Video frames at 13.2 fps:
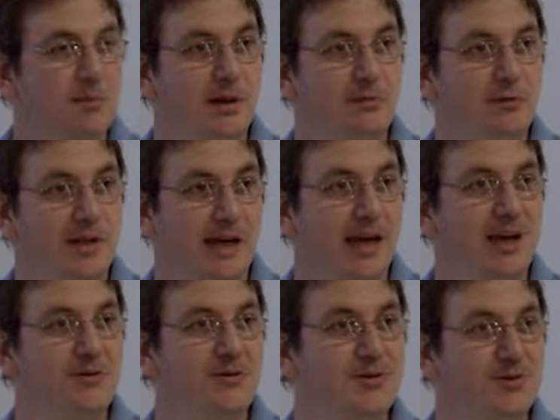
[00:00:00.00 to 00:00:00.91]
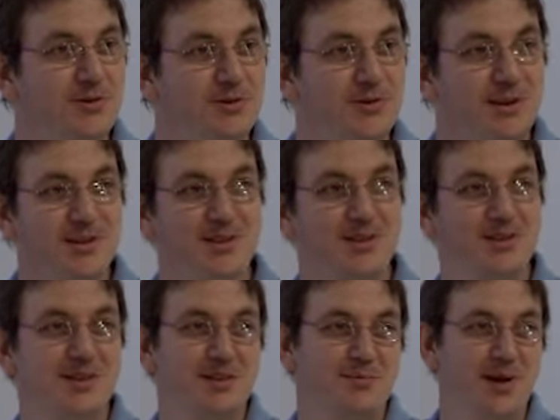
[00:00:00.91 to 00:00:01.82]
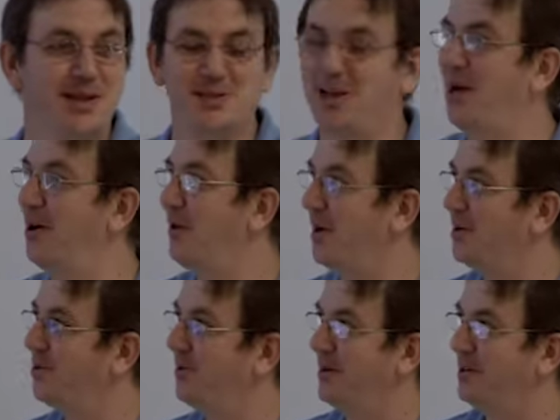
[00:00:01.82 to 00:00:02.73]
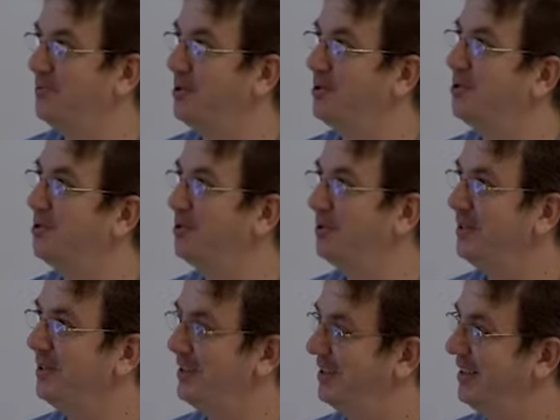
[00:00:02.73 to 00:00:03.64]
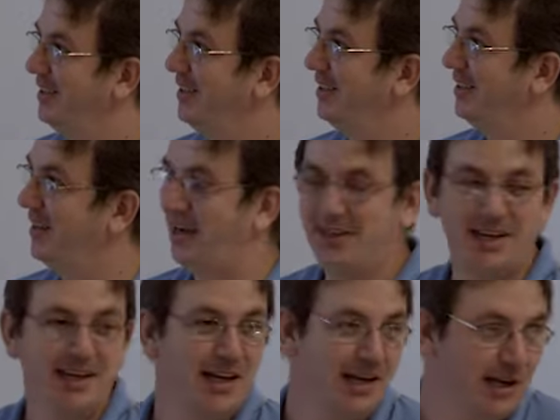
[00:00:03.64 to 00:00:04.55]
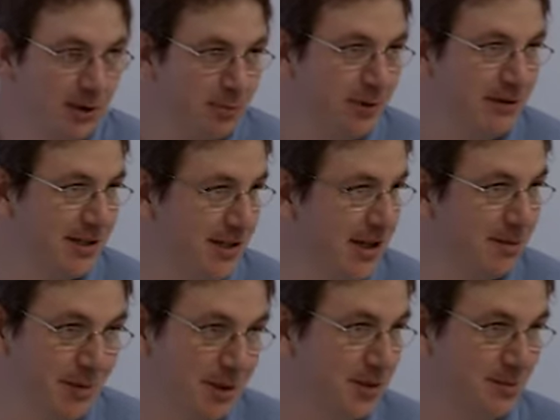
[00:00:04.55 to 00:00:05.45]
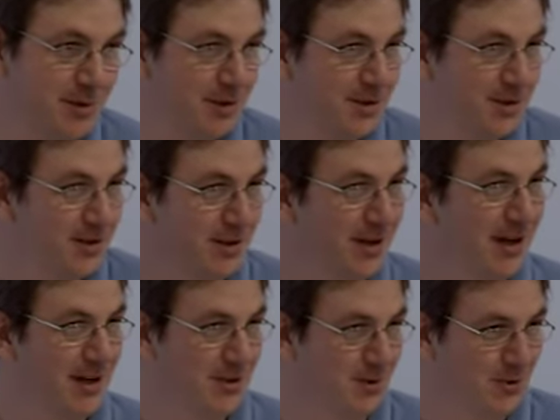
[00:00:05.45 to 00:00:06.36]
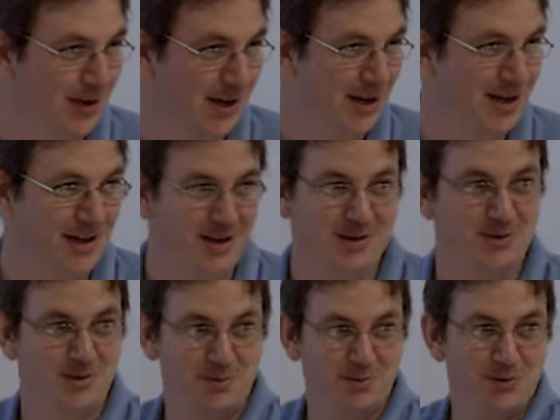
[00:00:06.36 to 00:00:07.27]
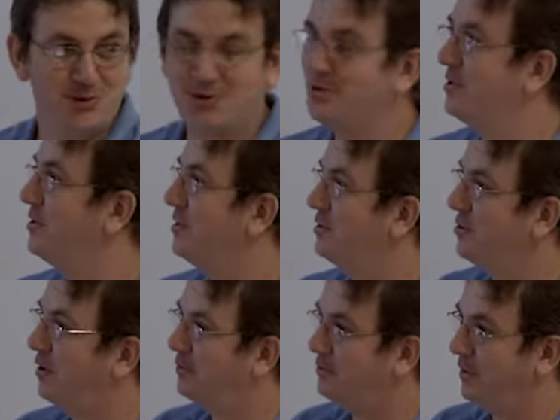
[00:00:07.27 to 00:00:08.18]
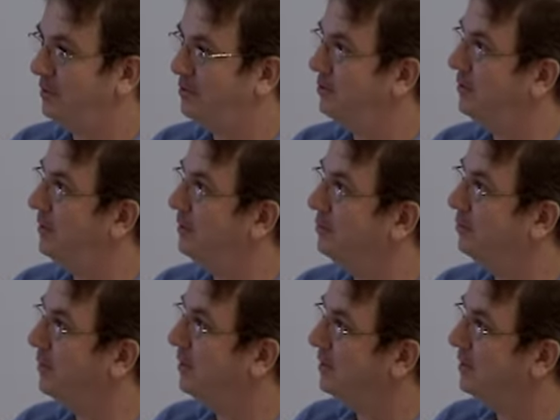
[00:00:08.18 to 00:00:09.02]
people take ages to do this. It depends how accurate you want to do it. I think a little bit of astigmatism is okay in your images since the software also deals with